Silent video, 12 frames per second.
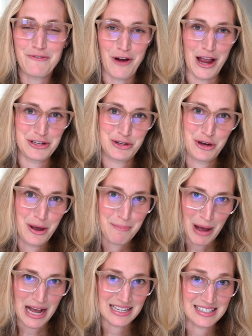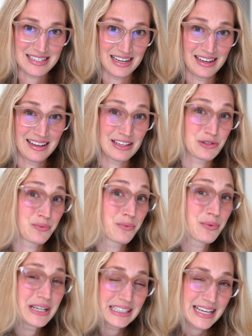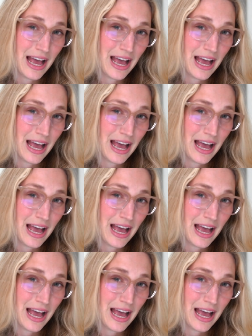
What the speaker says: fresh pasta. It's really